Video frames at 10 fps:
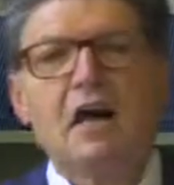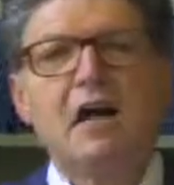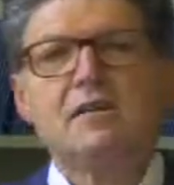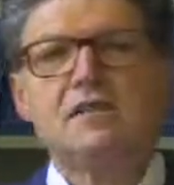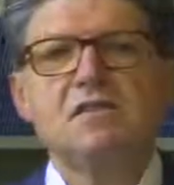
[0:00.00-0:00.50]

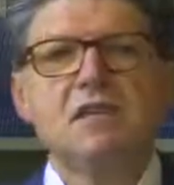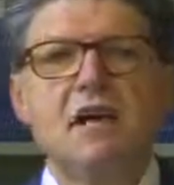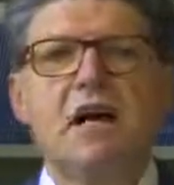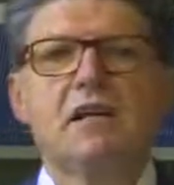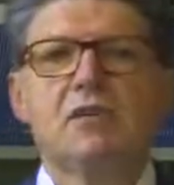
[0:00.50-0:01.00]

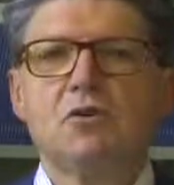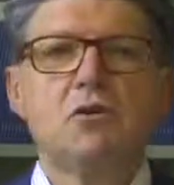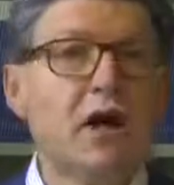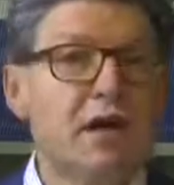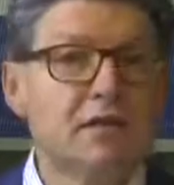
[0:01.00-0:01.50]

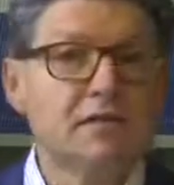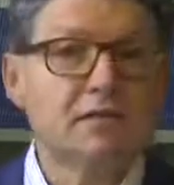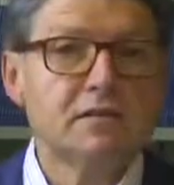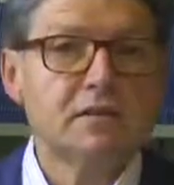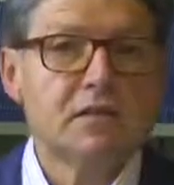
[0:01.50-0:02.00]
slender,
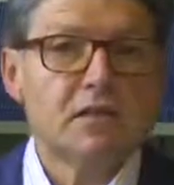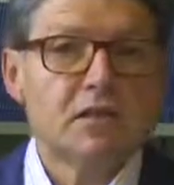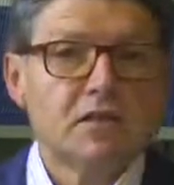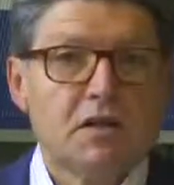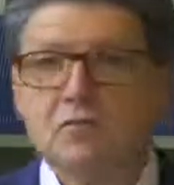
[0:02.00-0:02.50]

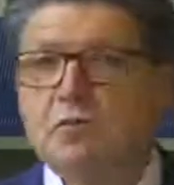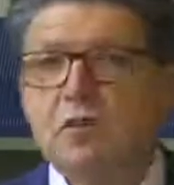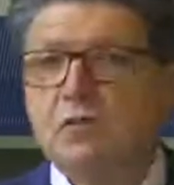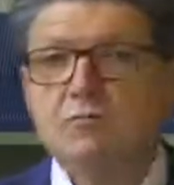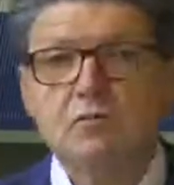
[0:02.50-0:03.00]
proportionate,
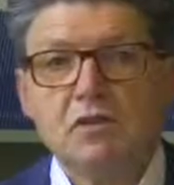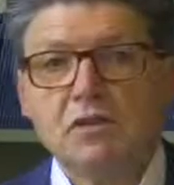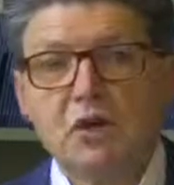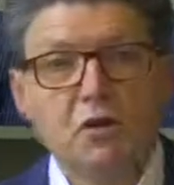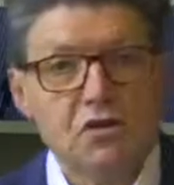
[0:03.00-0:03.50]
and
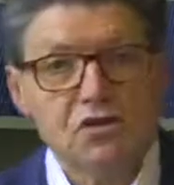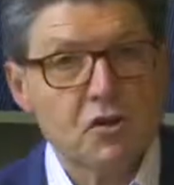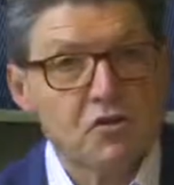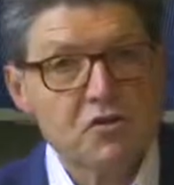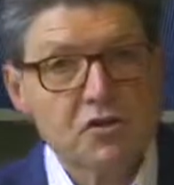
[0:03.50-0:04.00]

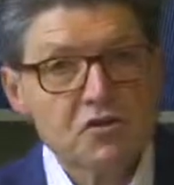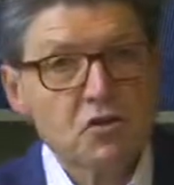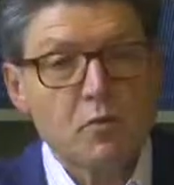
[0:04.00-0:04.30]
proportion